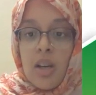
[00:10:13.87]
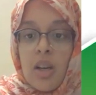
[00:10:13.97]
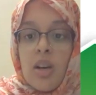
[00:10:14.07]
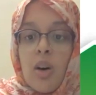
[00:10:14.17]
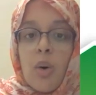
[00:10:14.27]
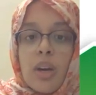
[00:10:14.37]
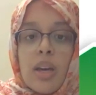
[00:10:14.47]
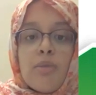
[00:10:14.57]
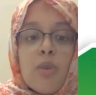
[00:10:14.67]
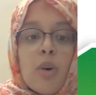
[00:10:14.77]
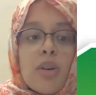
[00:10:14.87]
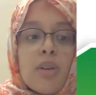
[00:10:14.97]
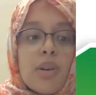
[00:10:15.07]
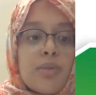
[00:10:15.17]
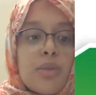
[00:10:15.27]
Okay, for
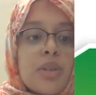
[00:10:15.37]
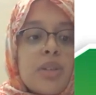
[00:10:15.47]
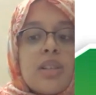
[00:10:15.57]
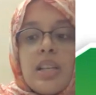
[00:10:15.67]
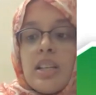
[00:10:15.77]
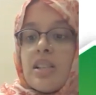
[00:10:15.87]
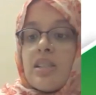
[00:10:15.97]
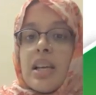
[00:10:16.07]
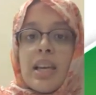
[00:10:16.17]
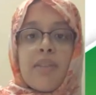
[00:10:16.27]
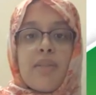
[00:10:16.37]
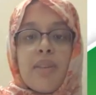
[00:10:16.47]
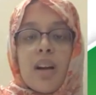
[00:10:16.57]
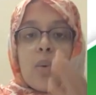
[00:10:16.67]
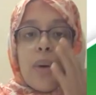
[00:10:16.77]
further details, like even we are
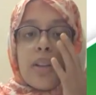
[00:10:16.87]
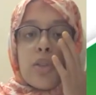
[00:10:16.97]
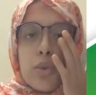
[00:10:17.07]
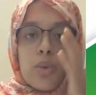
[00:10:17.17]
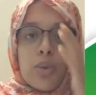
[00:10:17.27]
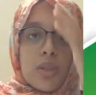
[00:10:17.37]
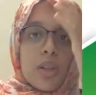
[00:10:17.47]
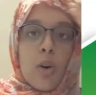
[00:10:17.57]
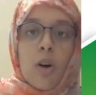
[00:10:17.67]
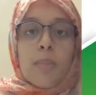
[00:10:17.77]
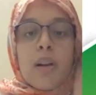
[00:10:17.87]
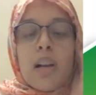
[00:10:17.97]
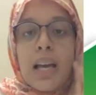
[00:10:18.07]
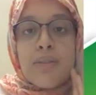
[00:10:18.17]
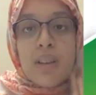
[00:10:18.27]
going through the normal
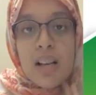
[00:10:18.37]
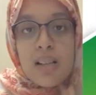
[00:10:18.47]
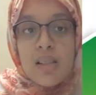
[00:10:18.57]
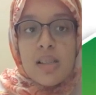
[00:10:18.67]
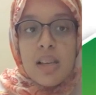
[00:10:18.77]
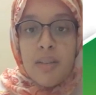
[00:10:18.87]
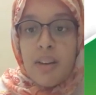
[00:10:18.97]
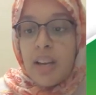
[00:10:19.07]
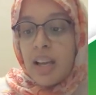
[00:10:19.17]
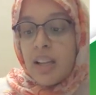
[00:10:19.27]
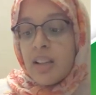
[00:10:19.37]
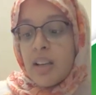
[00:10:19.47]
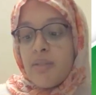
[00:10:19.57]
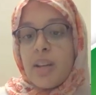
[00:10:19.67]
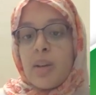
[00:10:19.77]
life classes every day in the evening,